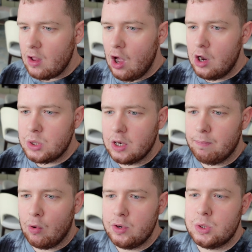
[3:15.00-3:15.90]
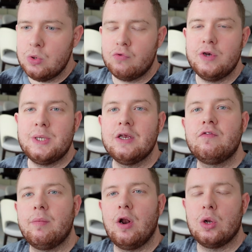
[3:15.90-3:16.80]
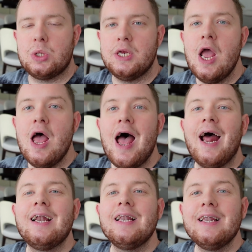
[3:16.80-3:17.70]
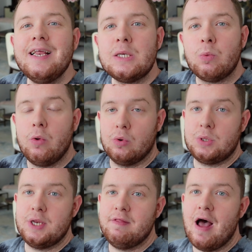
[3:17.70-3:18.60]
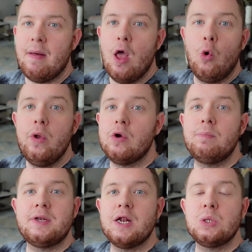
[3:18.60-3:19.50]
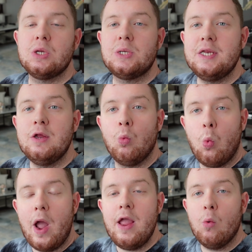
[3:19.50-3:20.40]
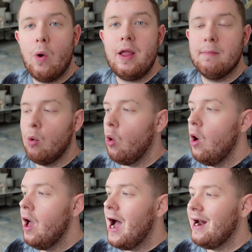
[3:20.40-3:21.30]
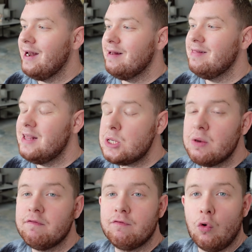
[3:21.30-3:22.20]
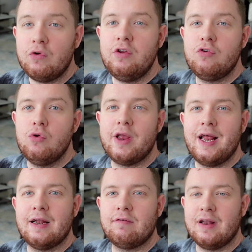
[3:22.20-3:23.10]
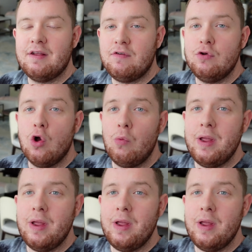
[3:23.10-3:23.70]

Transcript: uh, to the 0.236 Fibonacci, at least we would see that. We could potentially see way, way more. And this 42K level, if you know